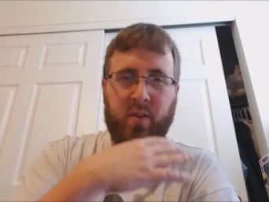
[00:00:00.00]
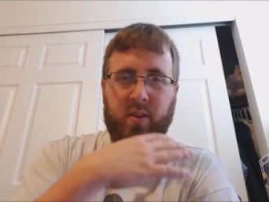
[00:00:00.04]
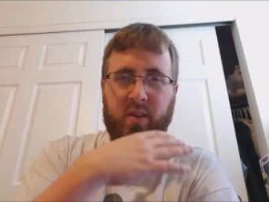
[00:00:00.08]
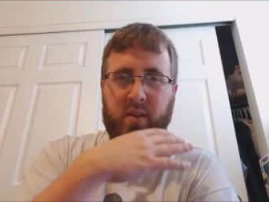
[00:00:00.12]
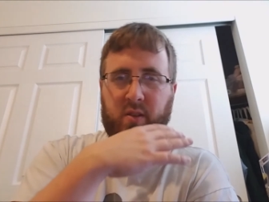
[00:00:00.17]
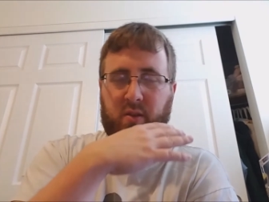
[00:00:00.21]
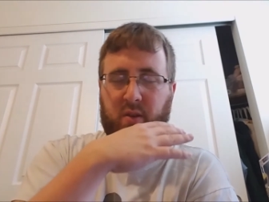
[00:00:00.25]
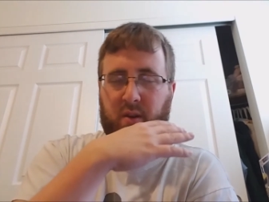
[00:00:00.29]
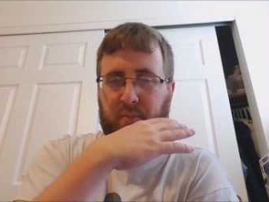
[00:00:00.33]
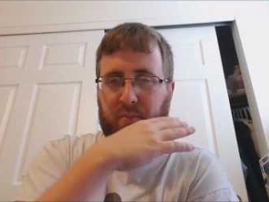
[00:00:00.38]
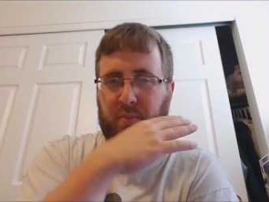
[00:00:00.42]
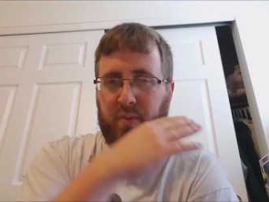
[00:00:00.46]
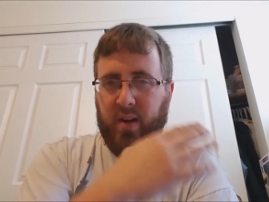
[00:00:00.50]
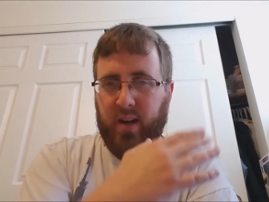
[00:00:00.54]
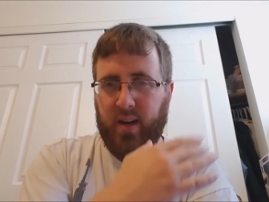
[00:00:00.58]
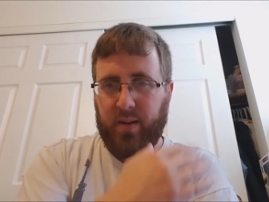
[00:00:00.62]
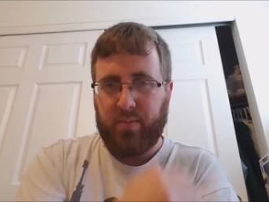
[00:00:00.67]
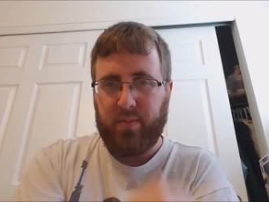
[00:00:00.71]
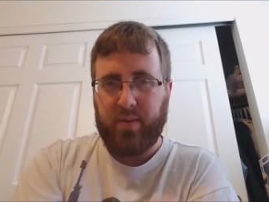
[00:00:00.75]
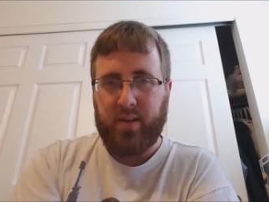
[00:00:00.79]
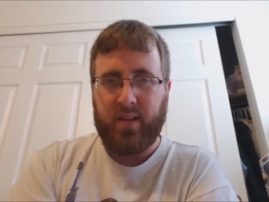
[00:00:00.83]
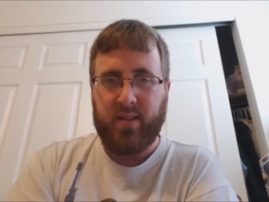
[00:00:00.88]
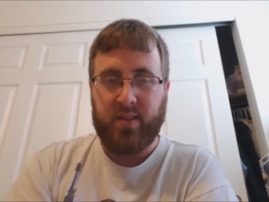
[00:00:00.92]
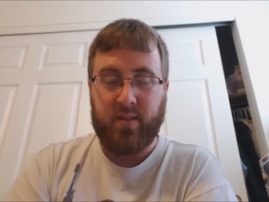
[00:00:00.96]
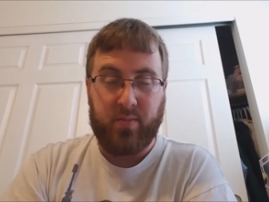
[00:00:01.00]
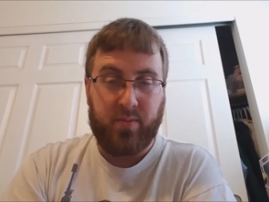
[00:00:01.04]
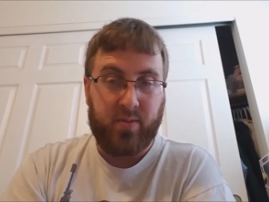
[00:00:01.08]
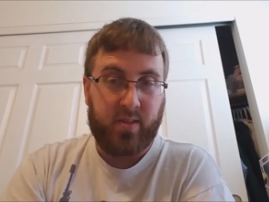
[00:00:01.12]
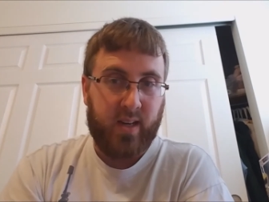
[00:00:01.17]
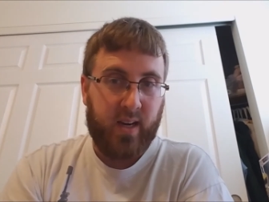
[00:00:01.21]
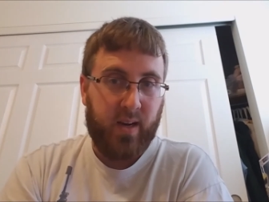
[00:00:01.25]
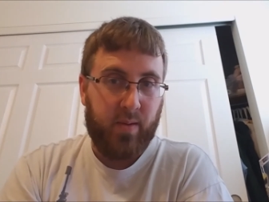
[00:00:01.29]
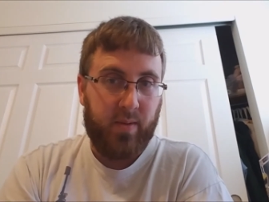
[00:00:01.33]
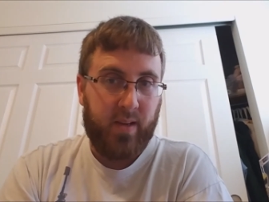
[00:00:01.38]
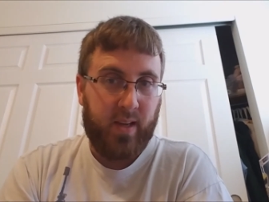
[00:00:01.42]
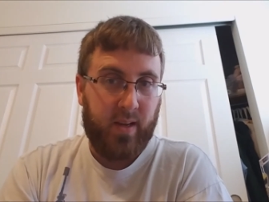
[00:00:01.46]
you're probably
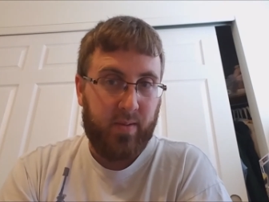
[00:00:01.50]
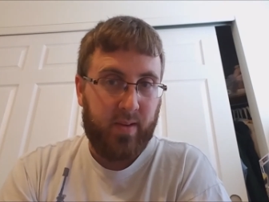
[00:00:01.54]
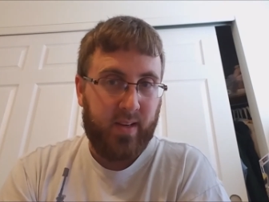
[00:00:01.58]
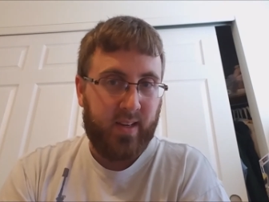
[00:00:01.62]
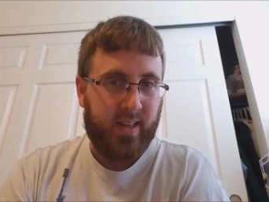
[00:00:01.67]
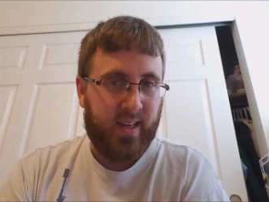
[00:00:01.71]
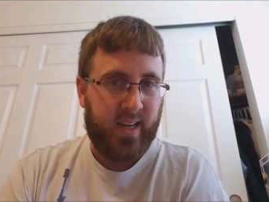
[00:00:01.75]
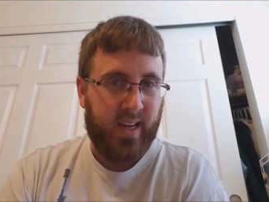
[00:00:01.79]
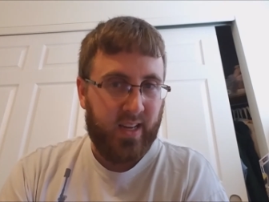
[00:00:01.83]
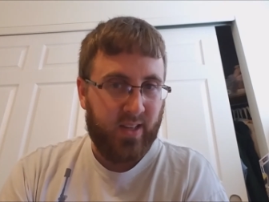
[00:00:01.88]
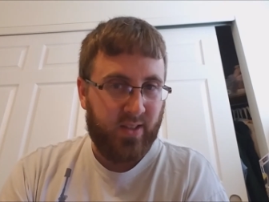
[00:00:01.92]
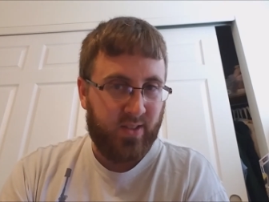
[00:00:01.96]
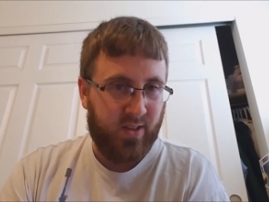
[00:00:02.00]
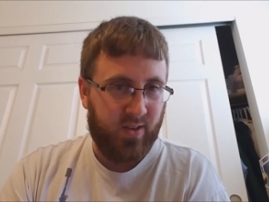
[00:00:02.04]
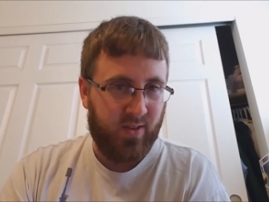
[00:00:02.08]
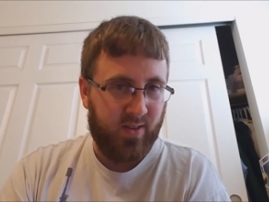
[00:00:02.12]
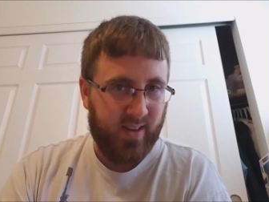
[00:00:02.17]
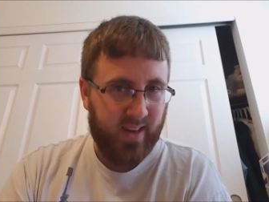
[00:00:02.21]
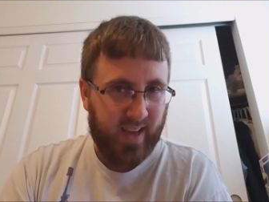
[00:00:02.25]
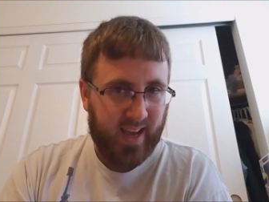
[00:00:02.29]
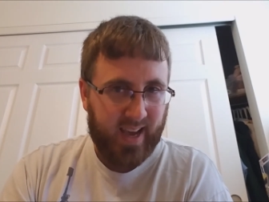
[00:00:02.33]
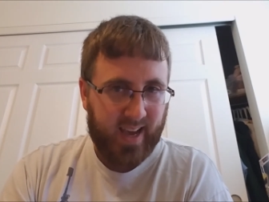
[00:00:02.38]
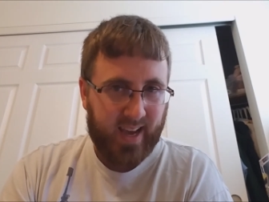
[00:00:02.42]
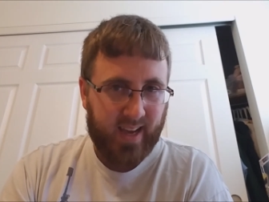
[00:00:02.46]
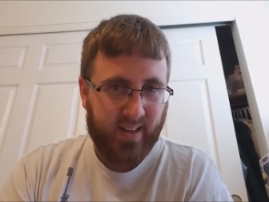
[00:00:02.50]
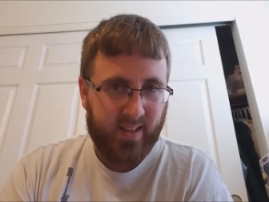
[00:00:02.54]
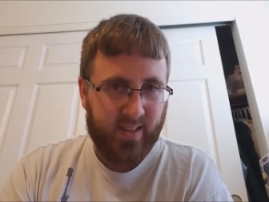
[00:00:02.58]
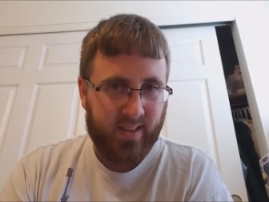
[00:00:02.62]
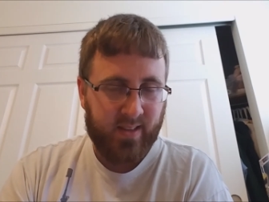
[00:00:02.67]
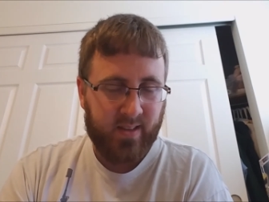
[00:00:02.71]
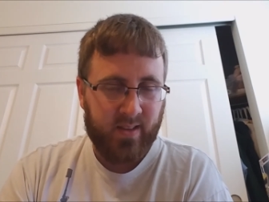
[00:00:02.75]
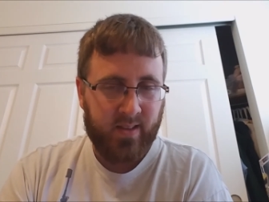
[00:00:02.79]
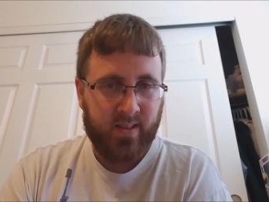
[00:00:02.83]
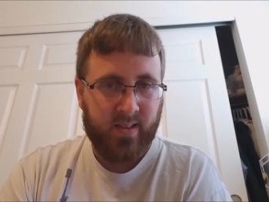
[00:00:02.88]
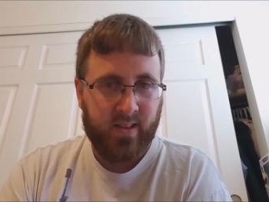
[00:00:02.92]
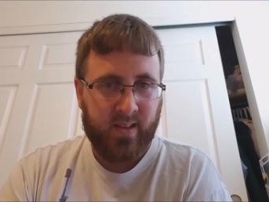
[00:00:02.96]
subscribed to him. In case you're not,
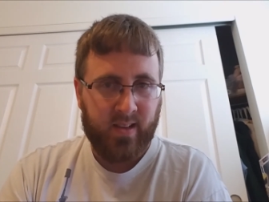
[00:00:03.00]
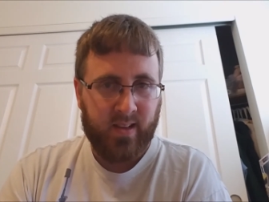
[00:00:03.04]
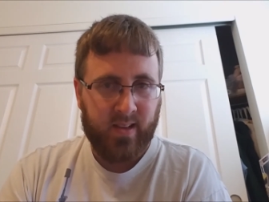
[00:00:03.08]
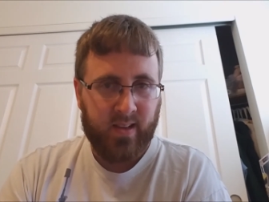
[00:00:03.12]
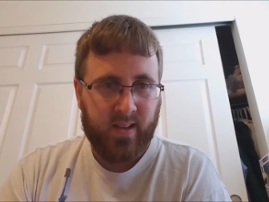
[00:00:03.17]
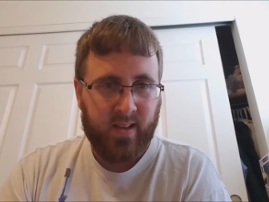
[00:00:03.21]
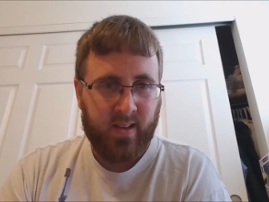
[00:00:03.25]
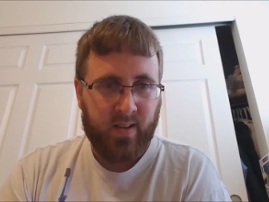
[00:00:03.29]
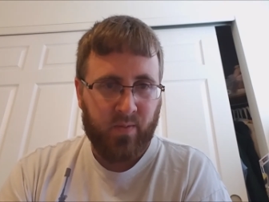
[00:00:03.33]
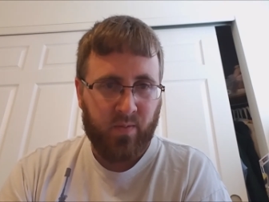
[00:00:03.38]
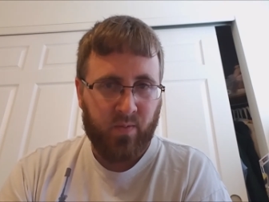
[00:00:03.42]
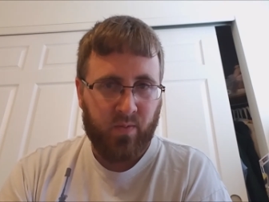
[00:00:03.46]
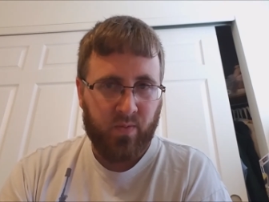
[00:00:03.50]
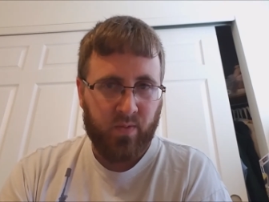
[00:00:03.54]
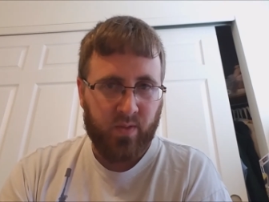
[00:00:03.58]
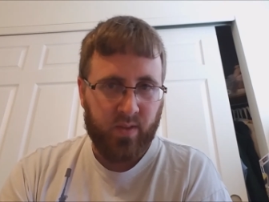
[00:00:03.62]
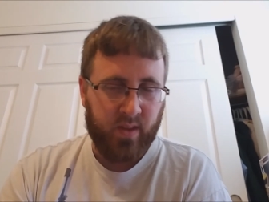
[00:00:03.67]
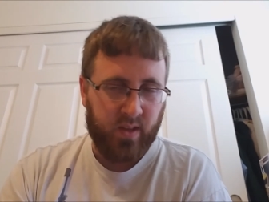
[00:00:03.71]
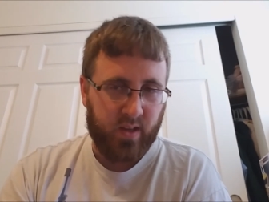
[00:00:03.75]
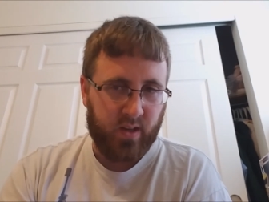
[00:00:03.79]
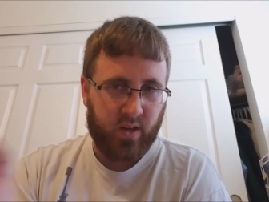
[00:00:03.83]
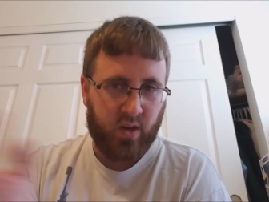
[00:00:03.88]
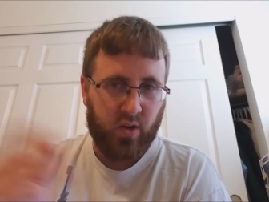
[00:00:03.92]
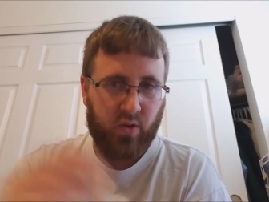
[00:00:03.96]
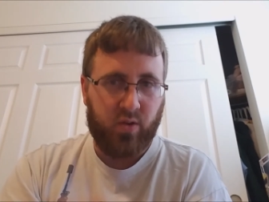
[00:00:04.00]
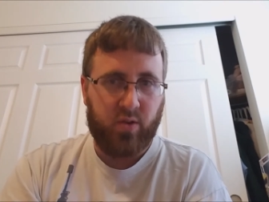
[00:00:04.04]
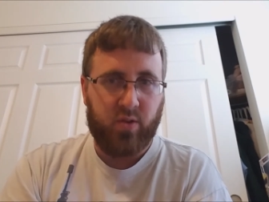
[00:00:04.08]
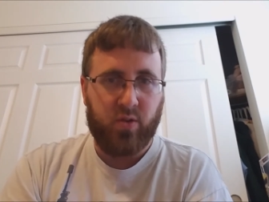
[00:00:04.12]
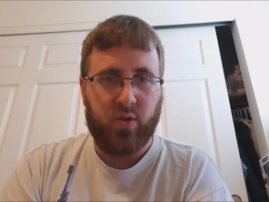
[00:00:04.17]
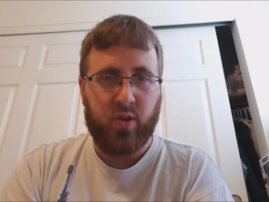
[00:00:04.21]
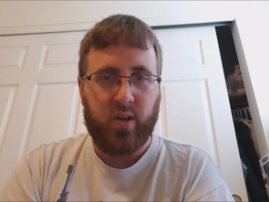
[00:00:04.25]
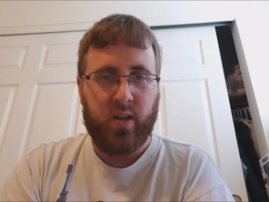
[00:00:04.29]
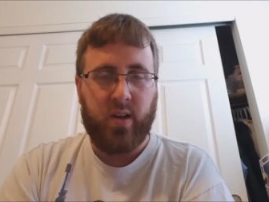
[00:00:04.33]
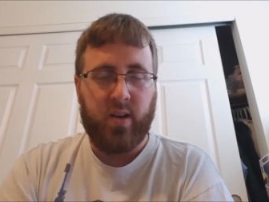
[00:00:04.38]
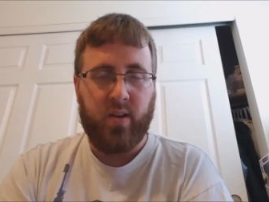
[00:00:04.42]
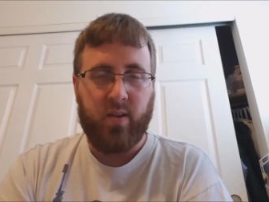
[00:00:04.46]
go
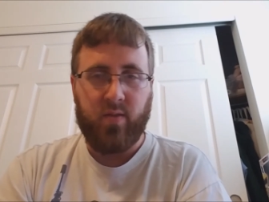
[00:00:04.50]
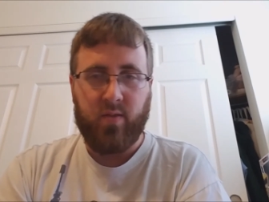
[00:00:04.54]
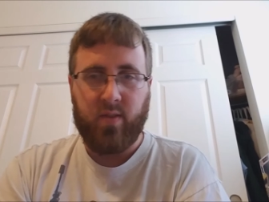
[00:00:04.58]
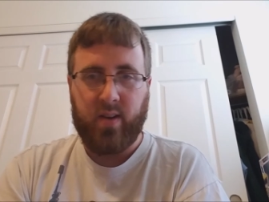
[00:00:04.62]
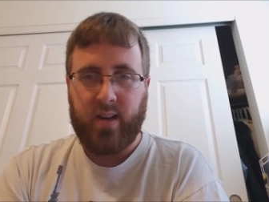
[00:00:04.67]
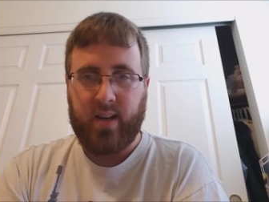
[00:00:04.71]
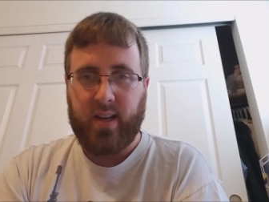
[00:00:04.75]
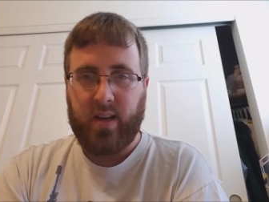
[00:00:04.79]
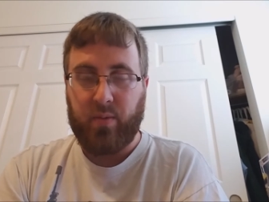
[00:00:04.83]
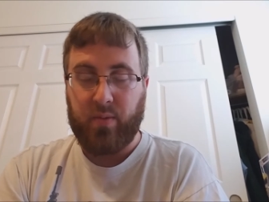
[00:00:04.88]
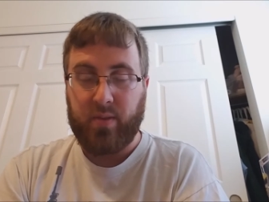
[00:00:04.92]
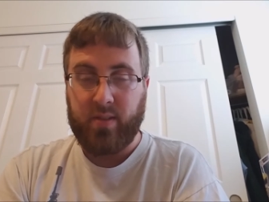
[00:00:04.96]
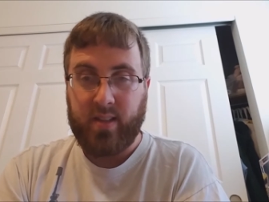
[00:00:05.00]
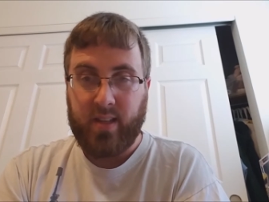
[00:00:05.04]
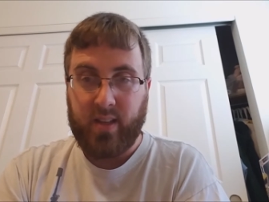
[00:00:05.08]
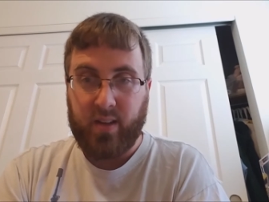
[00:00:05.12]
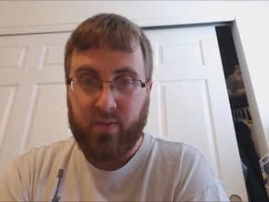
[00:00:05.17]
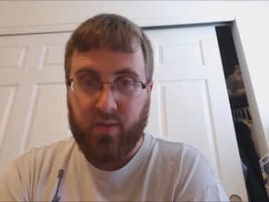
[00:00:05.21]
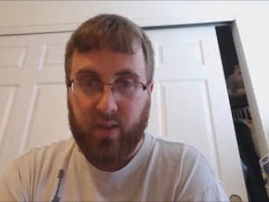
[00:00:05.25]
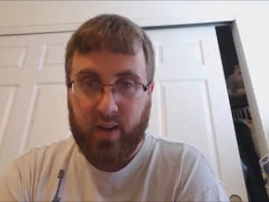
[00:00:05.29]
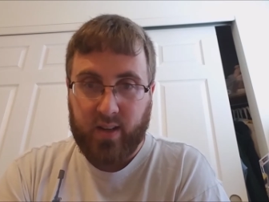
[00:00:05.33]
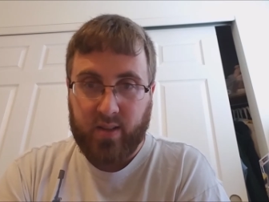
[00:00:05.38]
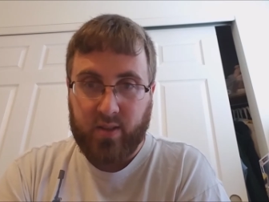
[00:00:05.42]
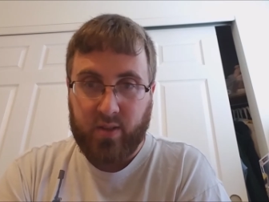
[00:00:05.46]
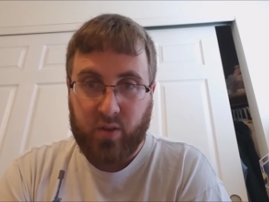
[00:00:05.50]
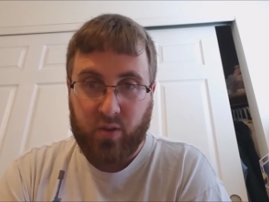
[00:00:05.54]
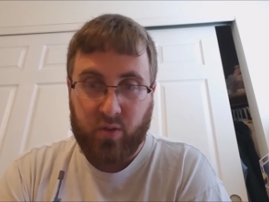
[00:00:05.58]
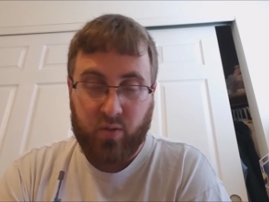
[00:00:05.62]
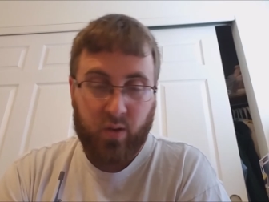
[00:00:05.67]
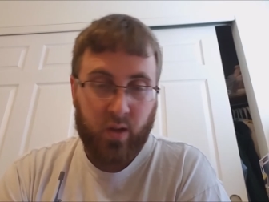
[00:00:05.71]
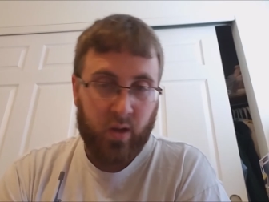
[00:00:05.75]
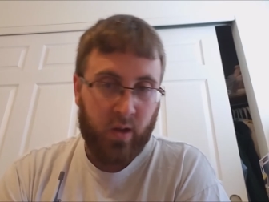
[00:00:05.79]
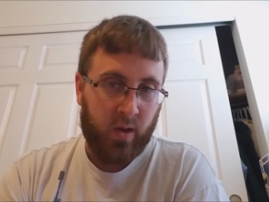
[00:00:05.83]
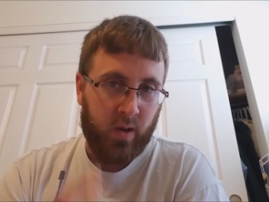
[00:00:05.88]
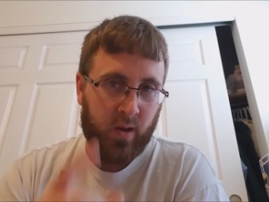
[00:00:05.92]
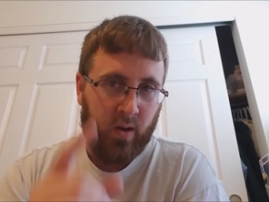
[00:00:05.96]
do it right now. We'll see you very soon.